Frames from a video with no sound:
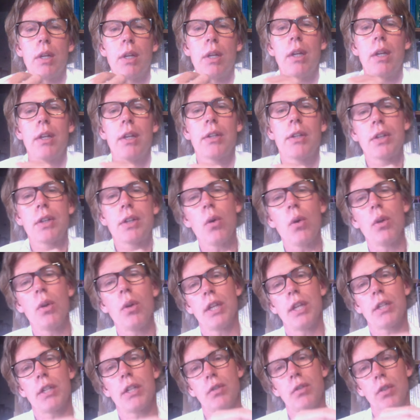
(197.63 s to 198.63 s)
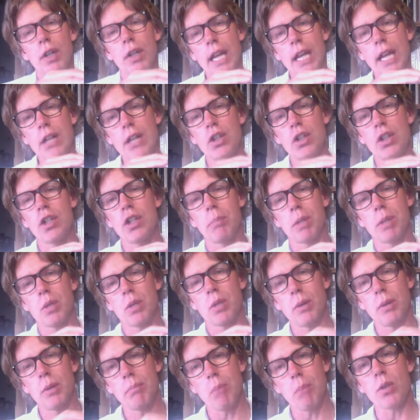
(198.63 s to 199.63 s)
So this relationship
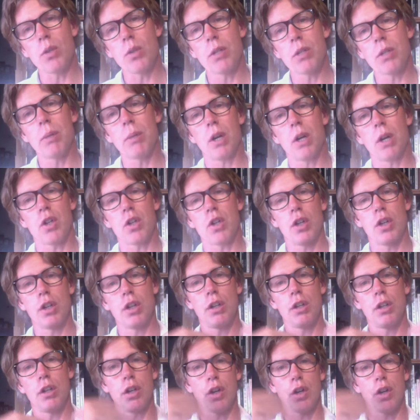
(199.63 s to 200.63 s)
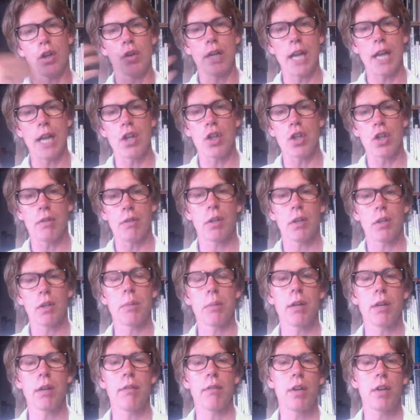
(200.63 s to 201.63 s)
between modes of production, the creation of
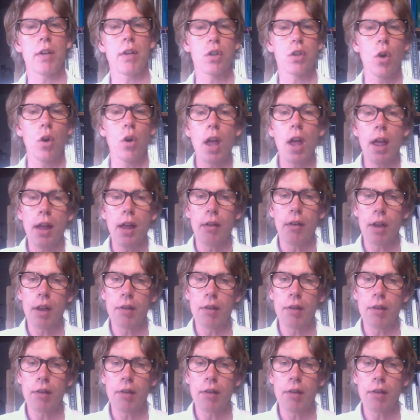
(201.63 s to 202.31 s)
something official, in